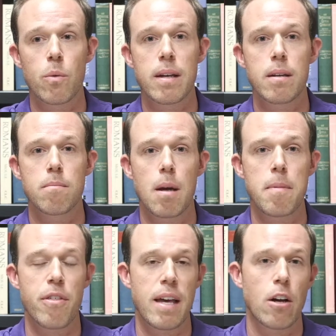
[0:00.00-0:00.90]
we
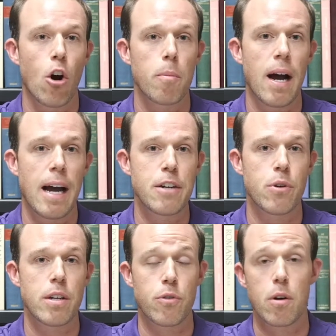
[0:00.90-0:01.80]
maybe think
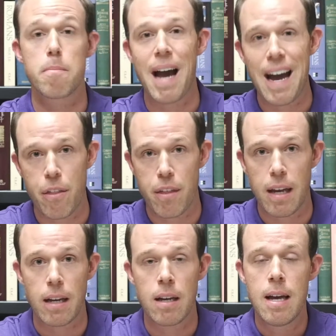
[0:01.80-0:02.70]
carbohydrates are a bad
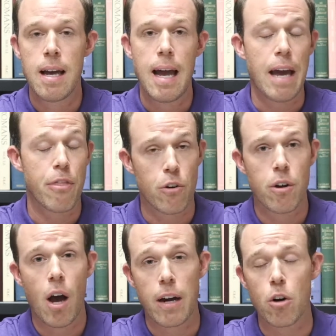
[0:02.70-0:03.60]
thing, and they're
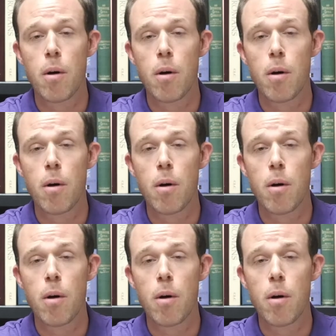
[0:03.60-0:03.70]
not.